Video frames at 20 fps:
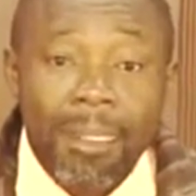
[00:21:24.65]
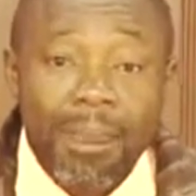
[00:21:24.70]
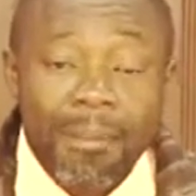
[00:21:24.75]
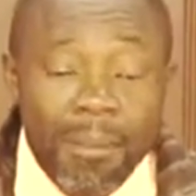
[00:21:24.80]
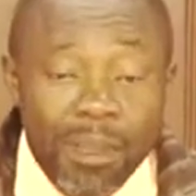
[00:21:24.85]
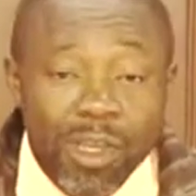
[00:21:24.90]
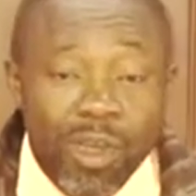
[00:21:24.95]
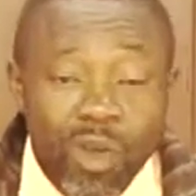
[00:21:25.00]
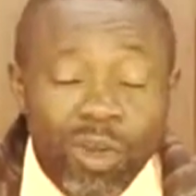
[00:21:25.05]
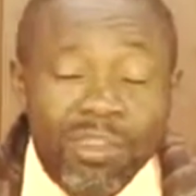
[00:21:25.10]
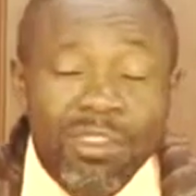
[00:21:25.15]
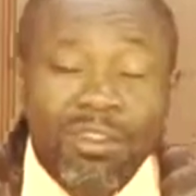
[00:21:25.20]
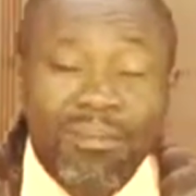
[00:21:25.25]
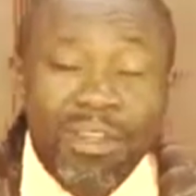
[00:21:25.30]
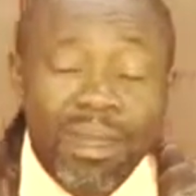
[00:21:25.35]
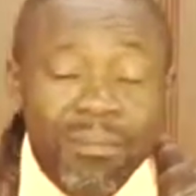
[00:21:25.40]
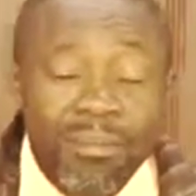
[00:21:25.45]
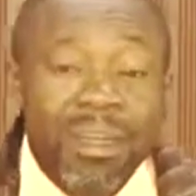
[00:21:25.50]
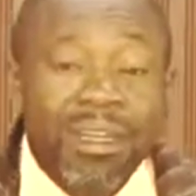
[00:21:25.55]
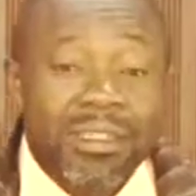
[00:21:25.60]
because of
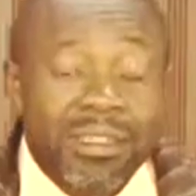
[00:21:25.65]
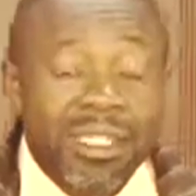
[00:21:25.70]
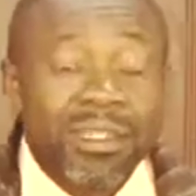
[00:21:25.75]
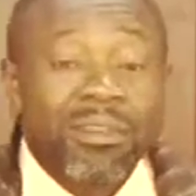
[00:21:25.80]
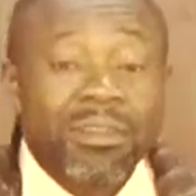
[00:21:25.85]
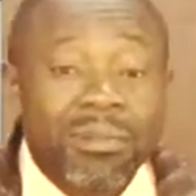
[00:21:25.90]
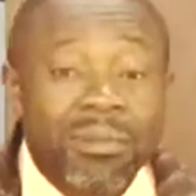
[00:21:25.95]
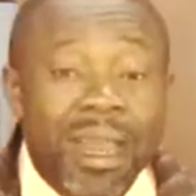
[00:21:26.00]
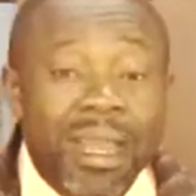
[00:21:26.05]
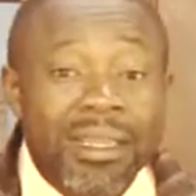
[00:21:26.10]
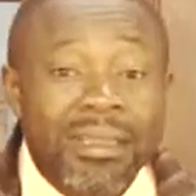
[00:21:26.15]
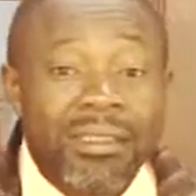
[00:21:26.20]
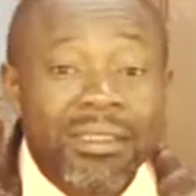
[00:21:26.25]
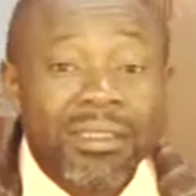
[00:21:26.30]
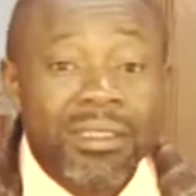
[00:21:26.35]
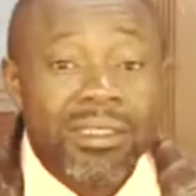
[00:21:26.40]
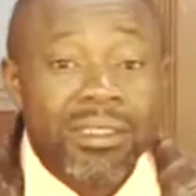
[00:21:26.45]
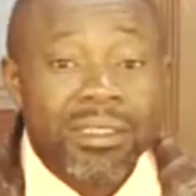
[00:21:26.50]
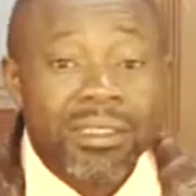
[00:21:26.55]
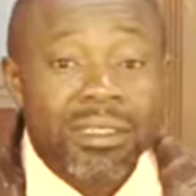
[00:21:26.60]
their military might,
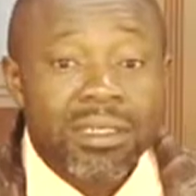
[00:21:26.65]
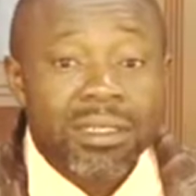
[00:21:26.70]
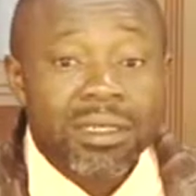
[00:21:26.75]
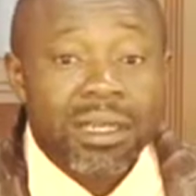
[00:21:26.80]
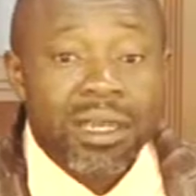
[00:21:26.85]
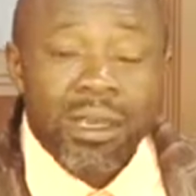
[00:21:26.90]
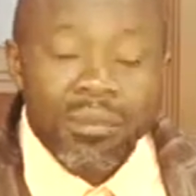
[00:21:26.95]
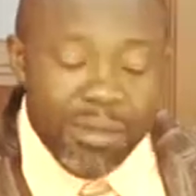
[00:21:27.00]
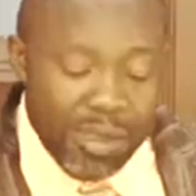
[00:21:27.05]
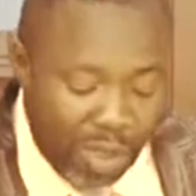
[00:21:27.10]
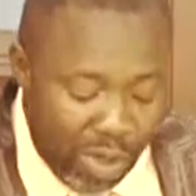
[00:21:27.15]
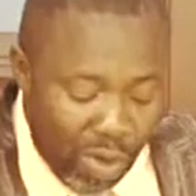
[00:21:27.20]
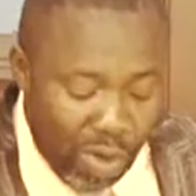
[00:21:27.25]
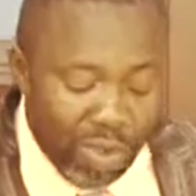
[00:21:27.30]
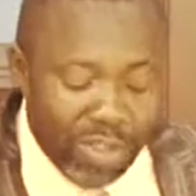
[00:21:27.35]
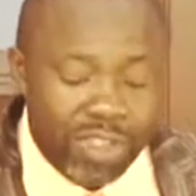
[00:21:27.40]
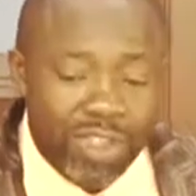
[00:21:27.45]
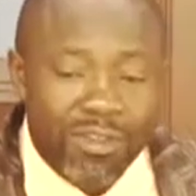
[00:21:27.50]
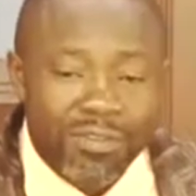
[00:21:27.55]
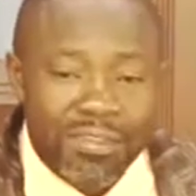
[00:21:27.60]

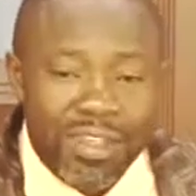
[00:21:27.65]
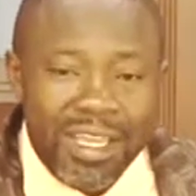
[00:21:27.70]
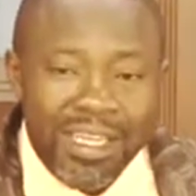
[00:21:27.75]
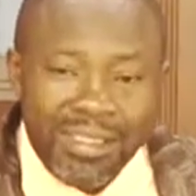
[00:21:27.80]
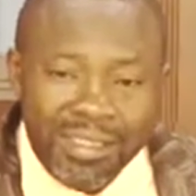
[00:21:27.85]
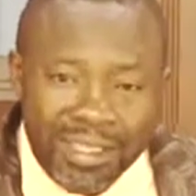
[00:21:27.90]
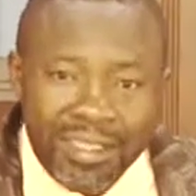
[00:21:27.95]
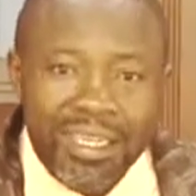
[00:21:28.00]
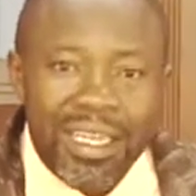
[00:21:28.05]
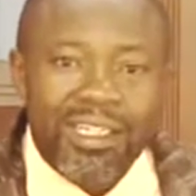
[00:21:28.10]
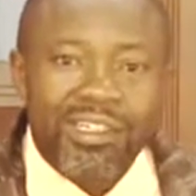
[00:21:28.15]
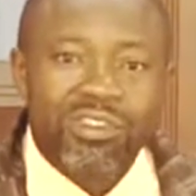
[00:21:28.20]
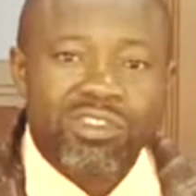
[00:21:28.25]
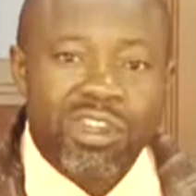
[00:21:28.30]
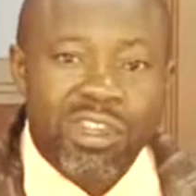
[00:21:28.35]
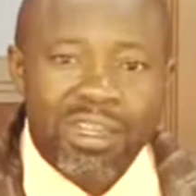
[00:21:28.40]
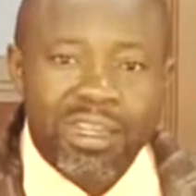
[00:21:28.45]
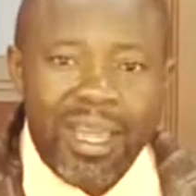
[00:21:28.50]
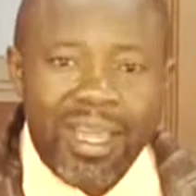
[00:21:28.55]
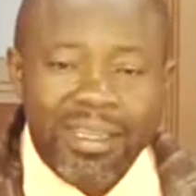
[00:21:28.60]
because of their
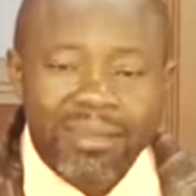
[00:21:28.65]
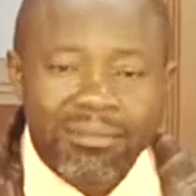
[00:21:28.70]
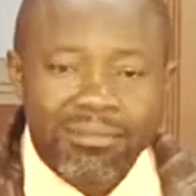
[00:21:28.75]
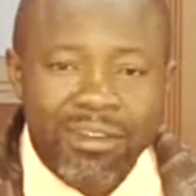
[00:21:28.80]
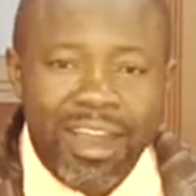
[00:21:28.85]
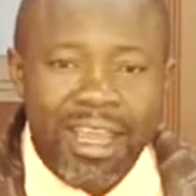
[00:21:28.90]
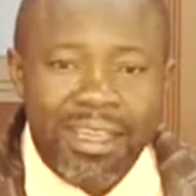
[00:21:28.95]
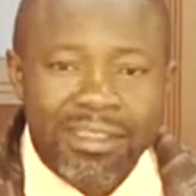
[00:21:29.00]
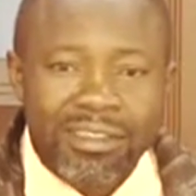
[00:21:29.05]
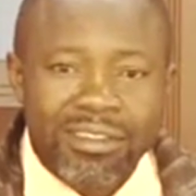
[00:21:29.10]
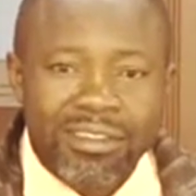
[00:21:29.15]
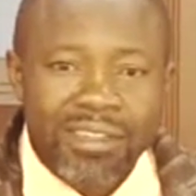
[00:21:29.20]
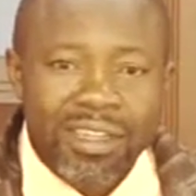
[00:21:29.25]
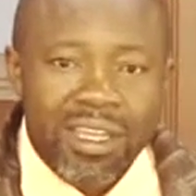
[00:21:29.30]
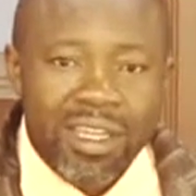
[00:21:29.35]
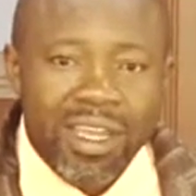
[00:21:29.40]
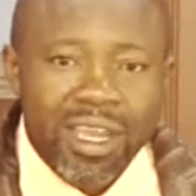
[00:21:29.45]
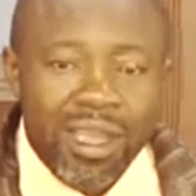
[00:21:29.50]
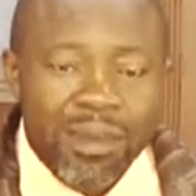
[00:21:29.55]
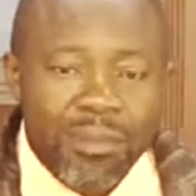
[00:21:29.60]
intellectual might,
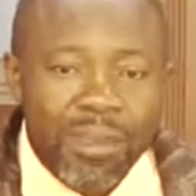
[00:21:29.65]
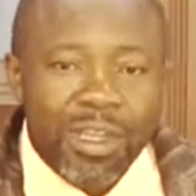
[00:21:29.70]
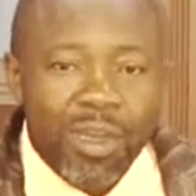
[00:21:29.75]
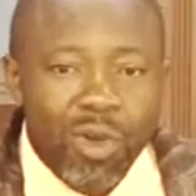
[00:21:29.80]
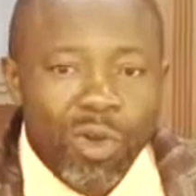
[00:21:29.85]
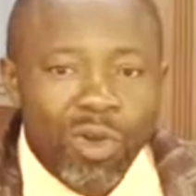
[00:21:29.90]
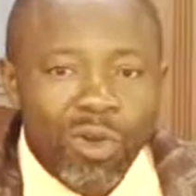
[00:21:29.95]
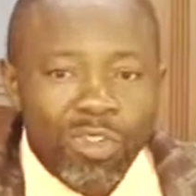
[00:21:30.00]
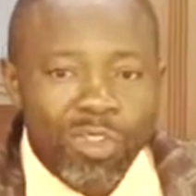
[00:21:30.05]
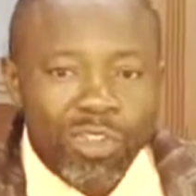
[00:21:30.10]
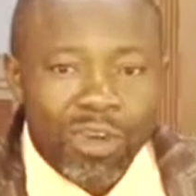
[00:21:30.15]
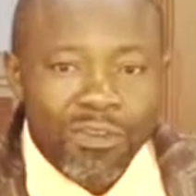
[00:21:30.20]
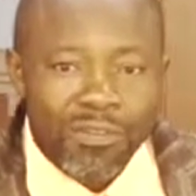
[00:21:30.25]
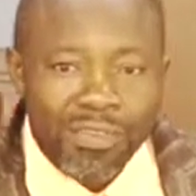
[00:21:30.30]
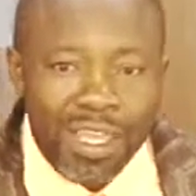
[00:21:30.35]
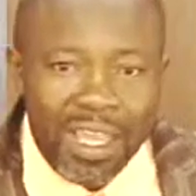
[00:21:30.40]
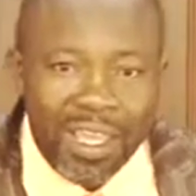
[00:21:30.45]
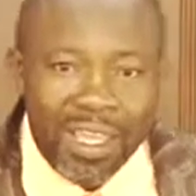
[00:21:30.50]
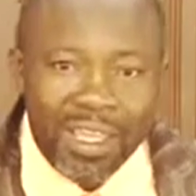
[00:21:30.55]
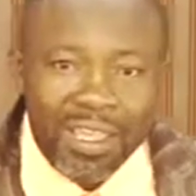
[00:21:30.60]
because of
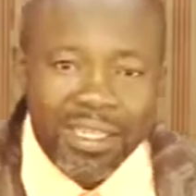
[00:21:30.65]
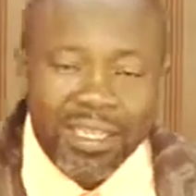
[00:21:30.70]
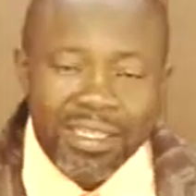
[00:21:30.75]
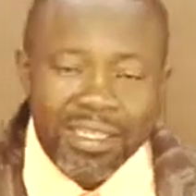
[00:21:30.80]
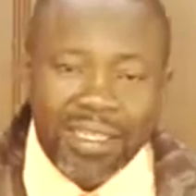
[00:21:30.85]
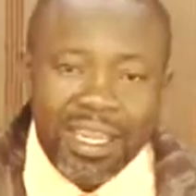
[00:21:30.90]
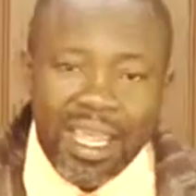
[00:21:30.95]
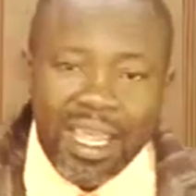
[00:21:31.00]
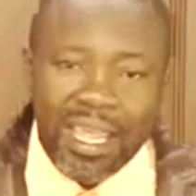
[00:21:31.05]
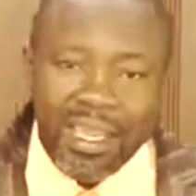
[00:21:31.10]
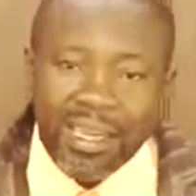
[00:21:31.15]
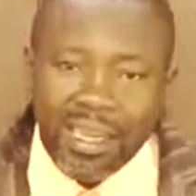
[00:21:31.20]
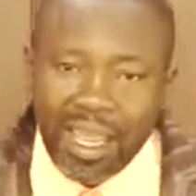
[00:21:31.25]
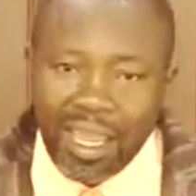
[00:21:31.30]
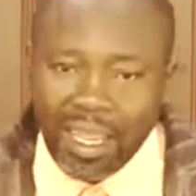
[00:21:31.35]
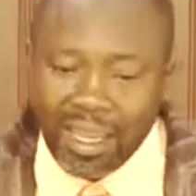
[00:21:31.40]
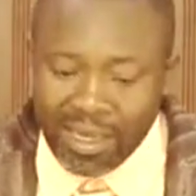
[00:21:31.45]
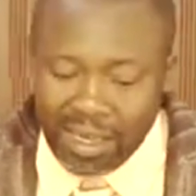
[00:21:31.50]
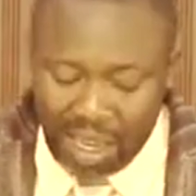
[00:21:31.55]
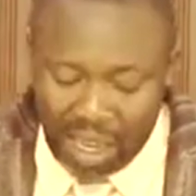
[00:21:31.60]

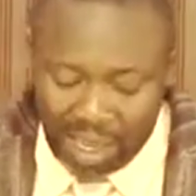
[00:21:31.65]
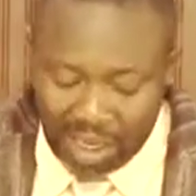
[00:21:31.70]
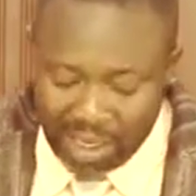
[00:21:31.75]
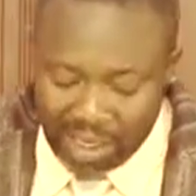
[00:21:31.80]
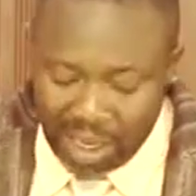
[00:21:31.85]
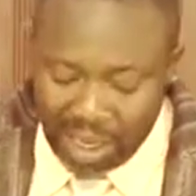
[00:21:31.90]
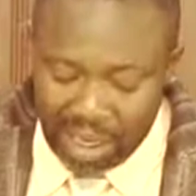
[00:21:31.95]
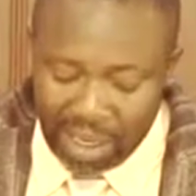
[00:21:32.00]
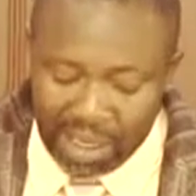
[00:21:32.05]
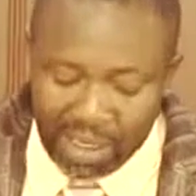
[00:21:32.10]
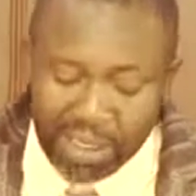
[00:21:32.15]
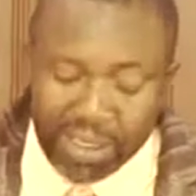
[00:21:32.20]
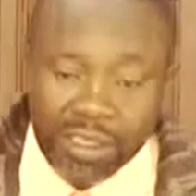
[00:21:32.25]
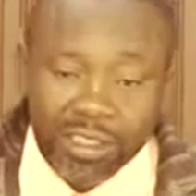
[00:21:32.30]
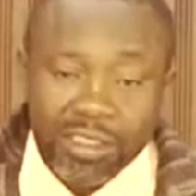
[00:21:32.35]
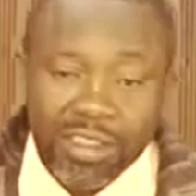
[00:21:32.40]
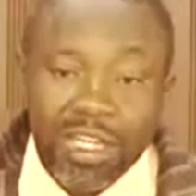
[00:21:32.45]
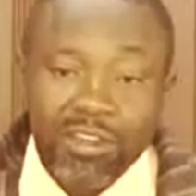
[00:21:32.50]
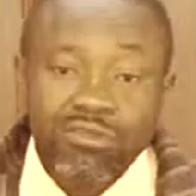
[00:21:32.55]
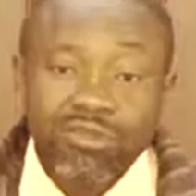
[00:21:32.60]
the
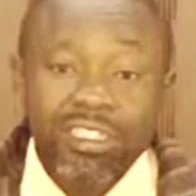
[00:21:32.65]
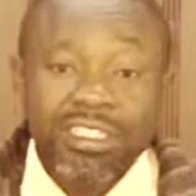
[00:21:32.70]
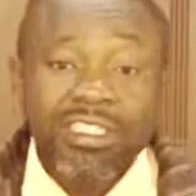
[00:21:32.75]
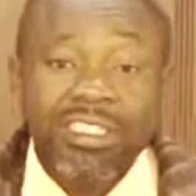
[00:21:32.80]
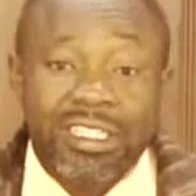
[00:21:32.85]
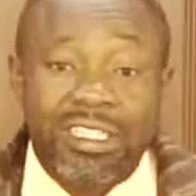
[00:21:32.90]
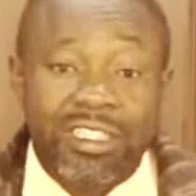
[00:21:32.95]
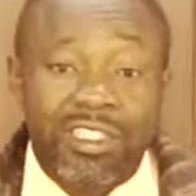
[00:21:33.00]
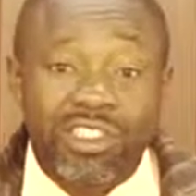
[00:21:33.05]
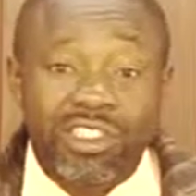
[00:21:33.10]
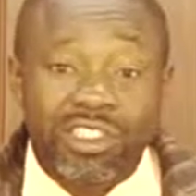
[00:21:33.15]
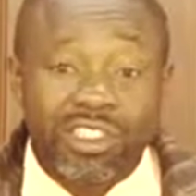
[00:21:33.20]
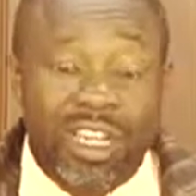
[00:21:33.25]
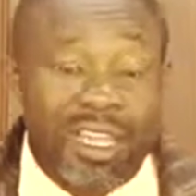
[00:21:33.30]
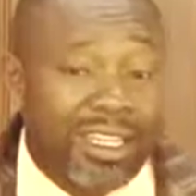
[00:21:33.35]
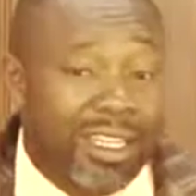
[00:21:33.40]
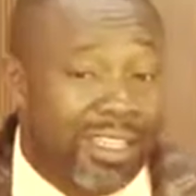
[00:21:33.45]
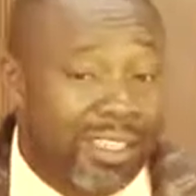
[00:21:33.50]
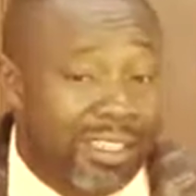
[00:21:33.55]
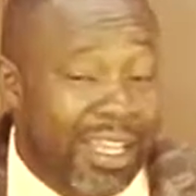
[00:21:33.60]
research
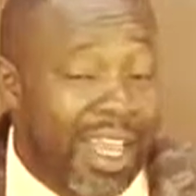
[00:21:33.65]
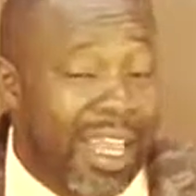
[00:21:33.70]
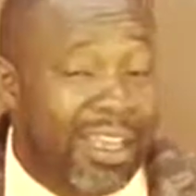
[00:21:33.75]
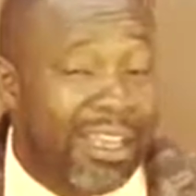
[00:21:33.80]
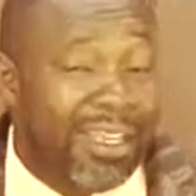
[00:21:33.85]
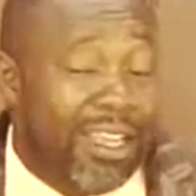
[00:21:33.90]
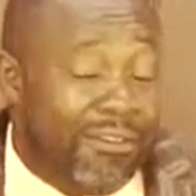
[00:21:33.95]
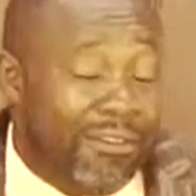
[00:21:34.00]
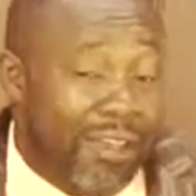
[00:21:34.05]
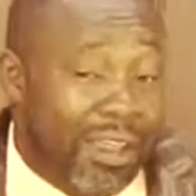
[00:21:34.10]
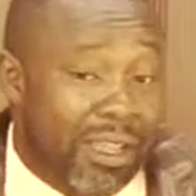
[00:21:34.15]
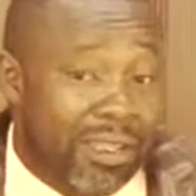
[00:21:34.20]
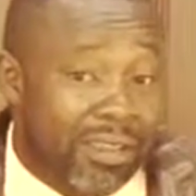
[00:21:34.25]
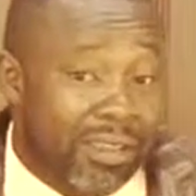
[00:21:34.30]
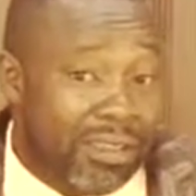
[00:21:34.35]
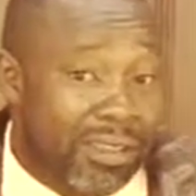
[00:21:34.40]
and their scientific